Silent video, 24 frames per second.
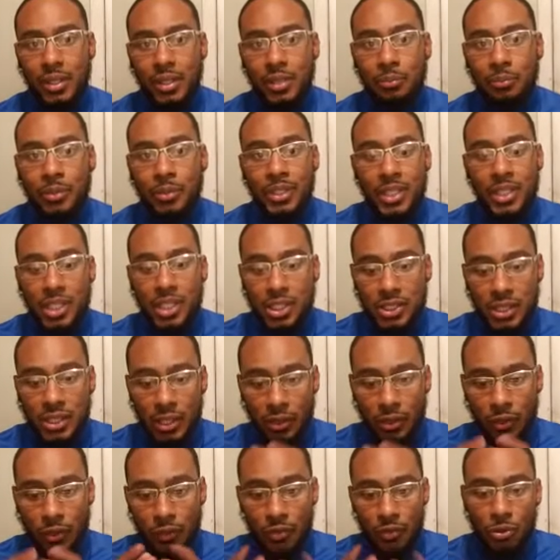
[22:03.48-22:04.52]
Because
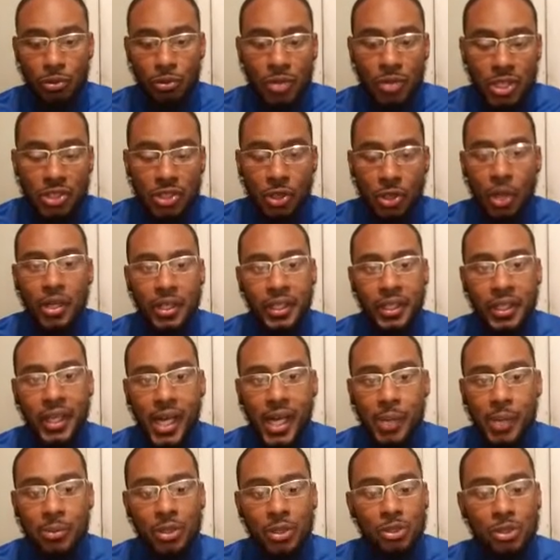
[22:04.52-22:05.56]
if you do this on a
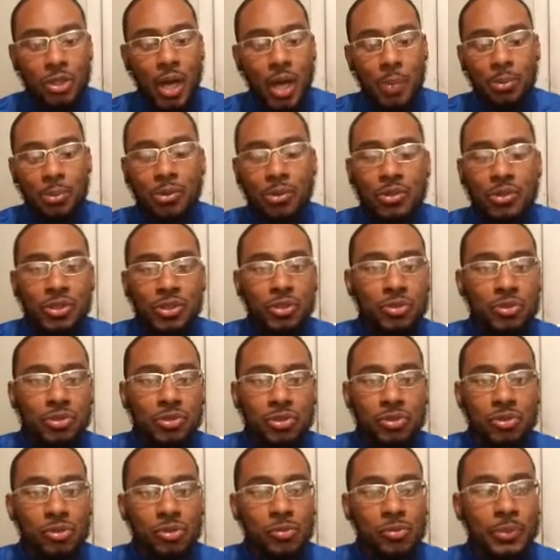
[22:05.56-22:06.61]
camera, you upload it to
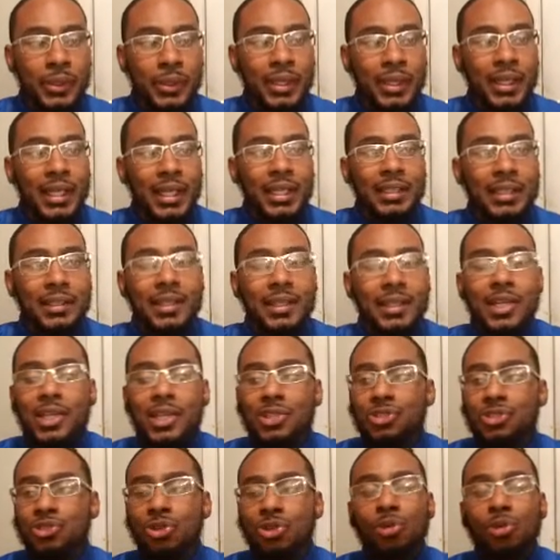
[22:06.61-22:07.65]
YouTube,
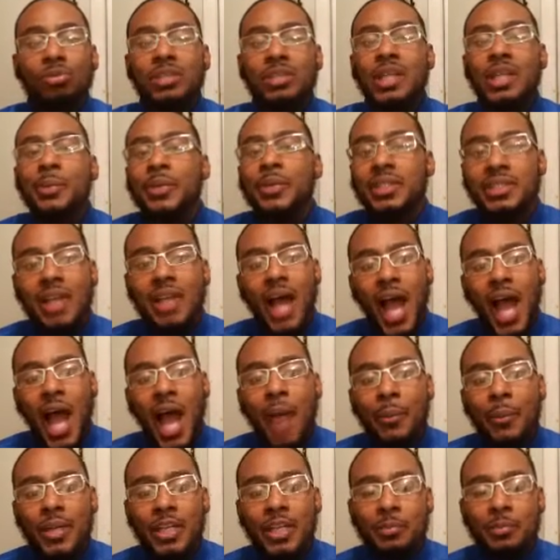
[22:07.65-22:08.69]
there's no limit to how
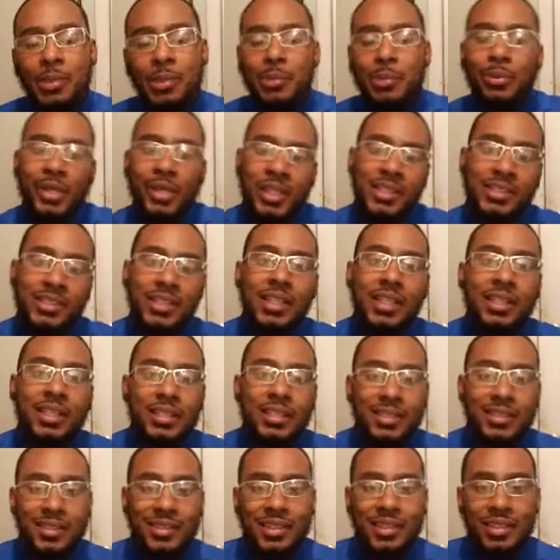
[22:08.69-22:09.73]
many people can see
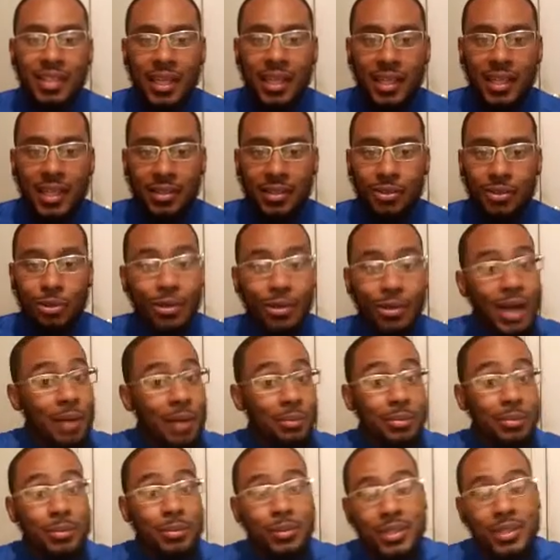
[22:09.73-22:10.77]
this in a day or how many
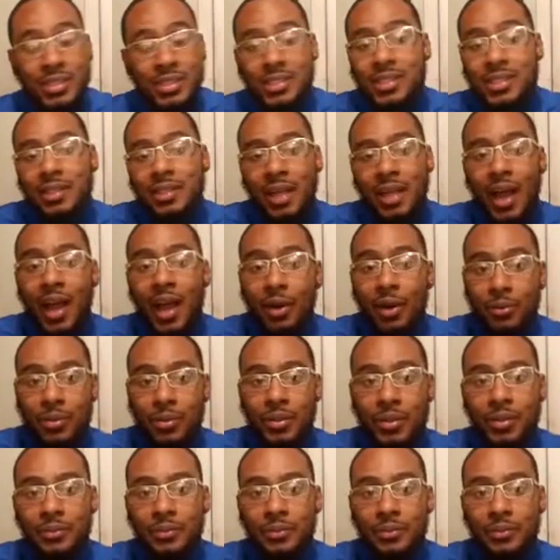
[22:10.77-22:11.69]
people can see it in an hour.